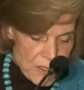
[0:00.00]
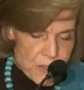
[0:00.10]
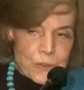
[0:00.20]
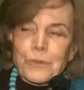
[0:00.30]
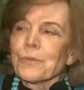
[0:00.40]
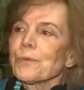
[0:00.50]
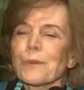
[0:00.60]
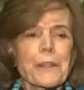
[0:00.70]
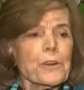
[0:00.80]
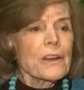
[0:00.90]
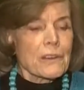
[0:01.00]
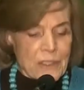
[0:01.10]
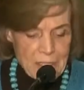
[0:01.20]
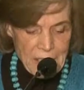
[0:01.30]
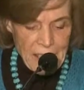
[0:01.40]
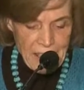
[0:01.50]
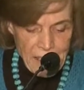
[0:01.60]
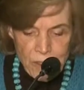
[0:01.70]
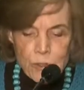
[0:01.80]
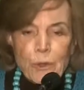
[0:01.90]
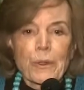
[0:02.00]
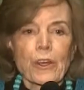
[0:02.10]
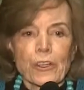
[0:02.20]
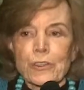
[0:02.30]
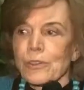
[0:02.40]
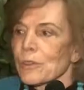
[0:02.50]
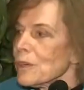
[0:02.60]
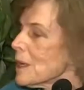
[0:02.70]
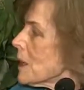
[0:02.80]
to figure out how are we going to